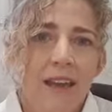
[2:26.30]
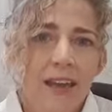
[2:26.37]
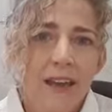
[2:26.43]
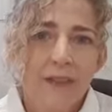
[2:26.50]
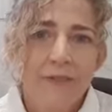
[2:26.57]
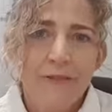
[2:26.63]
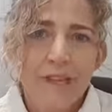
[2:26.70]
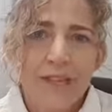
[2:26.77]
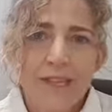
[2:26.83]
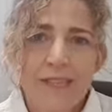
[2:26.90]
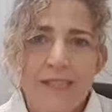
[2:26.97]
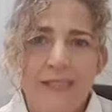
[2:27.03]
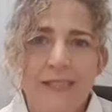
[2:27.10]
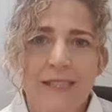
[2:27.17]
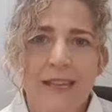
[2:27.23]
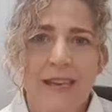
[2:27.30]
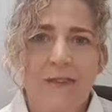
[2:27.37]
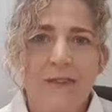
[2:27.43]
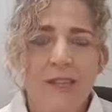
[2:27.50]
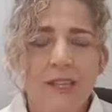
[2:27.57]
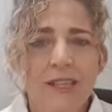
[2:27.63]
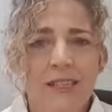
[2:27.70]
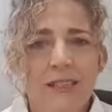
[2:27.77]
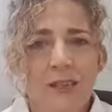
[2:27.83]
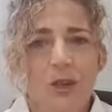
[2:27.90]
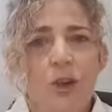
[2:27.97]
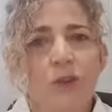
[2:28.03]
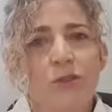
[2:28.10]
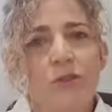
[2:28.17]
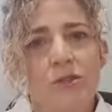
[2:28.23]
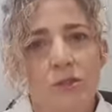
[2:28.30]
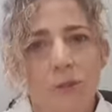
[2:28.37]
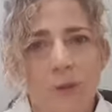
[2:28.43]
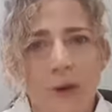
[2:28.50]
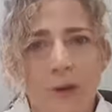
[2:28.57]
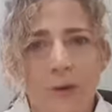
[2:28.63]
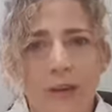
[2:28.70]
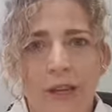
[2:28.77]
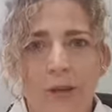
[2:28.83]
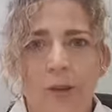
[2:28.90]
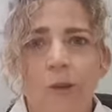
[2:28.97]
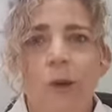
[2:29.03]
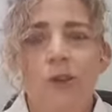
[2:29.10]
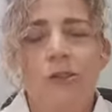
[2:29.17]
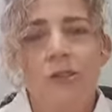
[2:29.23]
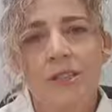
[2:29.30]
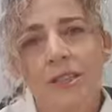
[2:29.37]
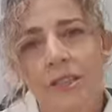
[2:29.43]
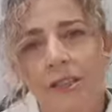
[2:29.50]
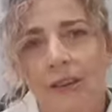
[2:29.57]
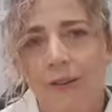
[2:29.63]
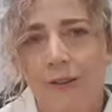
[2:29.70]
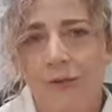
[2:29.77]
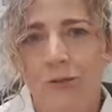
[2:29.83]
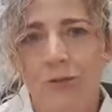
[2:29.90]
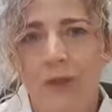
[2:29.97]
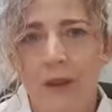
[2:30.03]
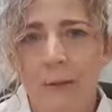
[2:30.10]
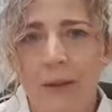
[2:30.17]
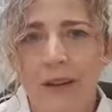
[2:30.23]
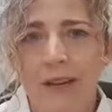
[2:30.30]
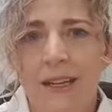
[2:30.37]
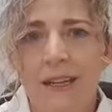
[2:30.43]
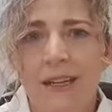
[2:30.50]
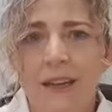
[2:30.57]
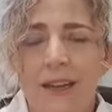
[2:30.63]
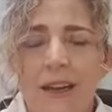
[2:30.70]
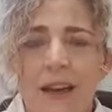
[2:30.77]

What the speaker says: Everything's a constant worry or constantly going through their mind.